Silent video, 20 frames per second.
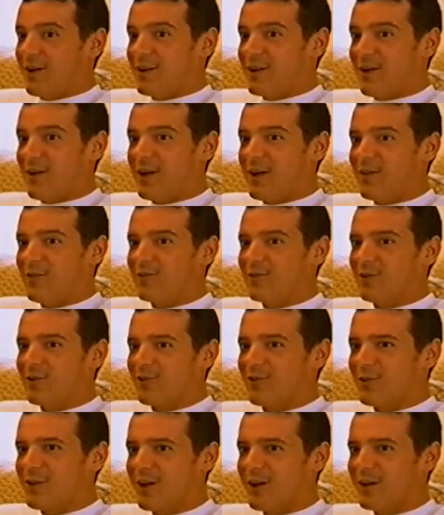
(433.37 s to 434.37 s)
and right now I
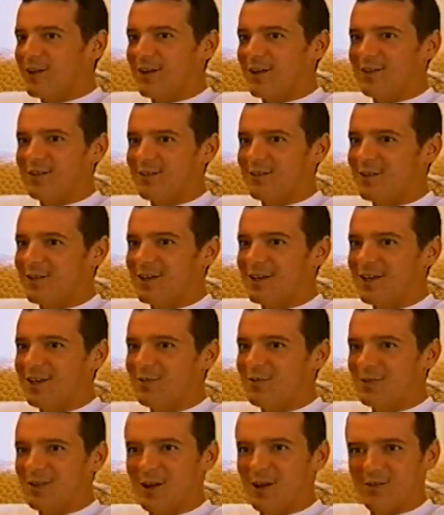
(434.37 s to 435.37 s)
haven't learned how to get to the
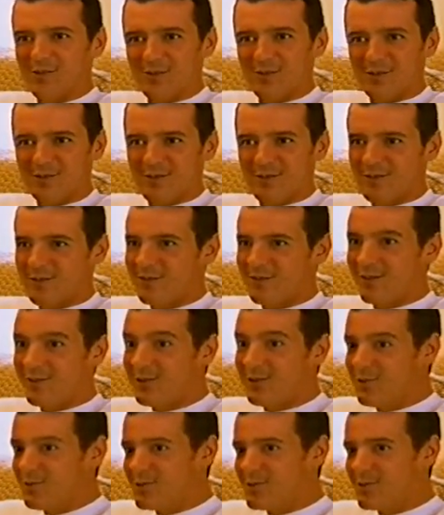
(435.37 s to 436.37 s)
key without
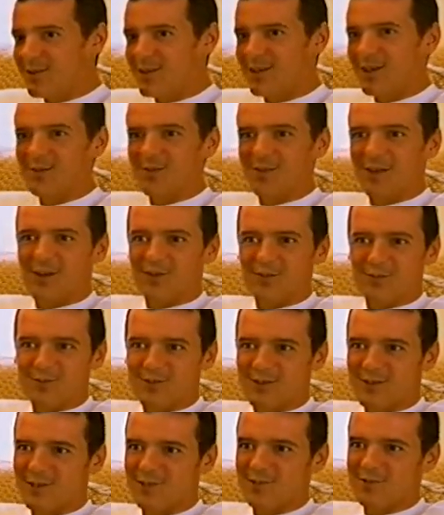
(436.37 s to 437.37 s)
use the key
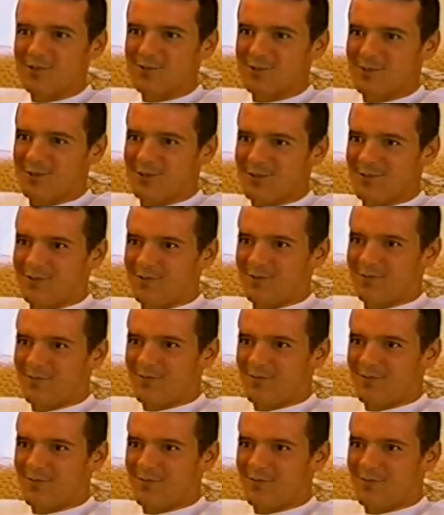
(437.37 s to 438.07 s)
without those seizures